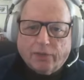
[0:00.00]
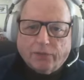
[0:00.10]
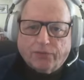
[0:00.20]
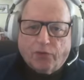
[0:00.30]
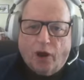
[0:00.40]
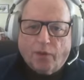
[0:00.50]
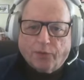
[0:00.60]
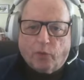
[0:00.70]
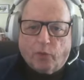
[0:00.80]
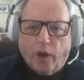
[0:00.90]
from
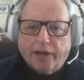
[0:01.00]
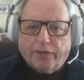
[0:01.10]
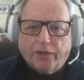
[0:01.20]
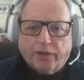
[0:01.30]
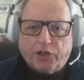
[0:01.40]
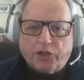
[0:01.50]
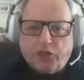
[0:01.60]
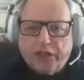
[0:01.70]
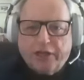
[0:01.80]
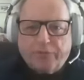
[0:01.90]
the way the
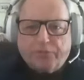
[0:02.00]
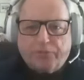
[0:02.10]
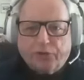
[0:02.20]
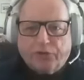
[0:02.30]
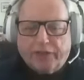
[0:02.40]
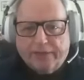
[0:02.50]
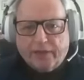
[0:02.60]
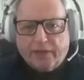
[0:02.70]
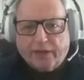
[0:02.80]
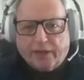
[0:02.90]
she perceive
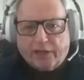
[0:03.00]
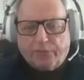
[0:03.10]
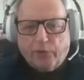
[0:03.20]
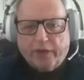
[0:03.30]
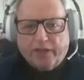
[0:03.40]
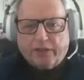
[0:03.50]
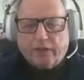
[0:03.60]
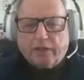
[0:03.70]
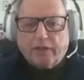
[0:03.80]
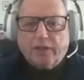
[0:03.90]
it and experience
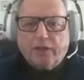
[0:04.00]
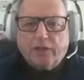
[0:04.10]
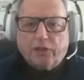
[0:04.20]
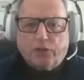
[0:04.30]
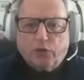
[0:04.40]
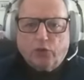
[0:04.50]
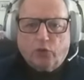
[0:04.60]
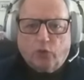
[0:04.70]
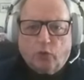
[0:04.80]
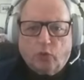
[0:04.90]
it
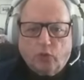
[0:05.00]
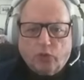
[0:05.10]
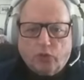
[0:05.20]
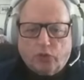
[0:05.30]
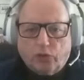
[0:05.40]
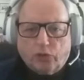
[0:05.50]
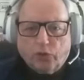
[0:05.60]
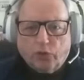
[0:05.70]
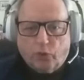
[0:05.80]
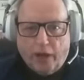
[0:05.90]
to
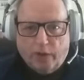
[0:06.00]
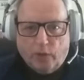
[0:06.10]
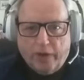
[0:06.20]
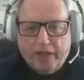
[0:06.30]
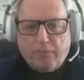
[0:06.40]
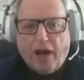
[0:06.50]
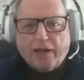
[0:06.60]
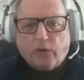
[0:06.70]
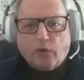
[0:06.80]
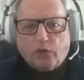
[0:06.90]
the way we
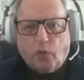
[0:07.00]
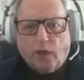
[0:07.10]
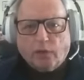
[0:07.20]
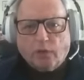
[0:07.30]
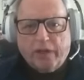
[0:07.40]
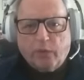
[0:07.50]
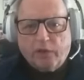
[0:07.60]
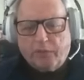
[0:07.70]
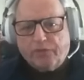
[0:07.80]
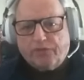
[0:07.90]
might, or to what we
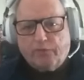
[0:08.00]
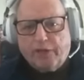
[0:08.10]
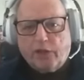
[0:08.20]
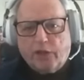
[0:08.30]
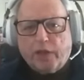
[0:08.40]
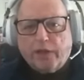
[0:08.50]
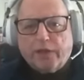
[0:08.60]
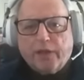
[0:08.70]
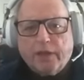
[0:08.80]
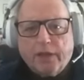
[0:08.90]
would be familiar with
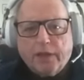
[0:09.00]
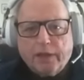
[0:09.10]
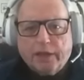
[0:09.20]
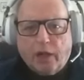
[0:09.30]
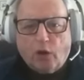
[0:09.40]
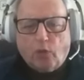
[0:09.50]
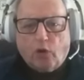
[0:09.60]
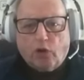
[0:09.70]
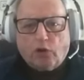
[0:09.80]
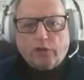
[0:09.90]
in our
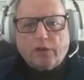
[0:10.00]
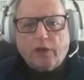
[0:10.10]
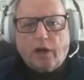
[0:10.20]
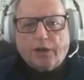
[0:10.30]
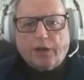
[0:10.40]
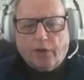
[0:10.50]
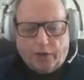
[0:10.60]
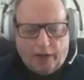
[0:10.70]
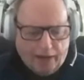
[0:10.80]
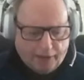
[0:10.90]
world. On the other
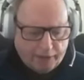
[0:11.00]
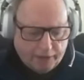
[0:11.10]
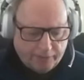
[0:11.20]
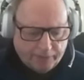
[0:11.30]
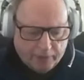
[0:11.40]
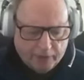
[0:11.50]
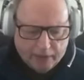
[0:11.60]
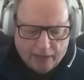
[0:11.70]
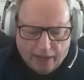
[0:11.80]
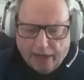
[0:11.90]
hand,
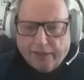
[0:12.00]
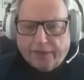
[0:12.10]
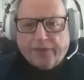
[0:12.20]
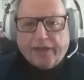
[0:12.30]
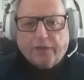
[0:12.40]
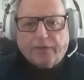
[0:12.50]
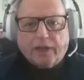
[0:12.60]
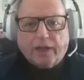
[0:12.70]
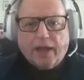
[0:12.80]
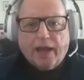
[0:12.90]
I think of
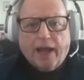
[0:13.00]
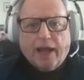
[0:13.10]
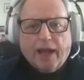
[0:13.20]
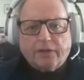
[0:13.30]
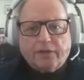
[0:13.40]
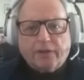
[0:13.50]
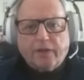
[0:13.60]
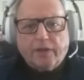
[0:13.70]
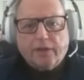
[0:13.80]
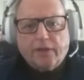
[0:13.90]
it as
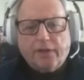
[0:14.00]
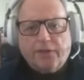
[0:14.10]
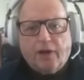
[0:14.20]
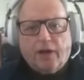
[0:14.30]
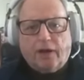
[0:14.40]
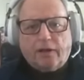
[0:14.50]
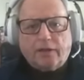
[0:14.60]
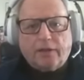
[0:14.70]
the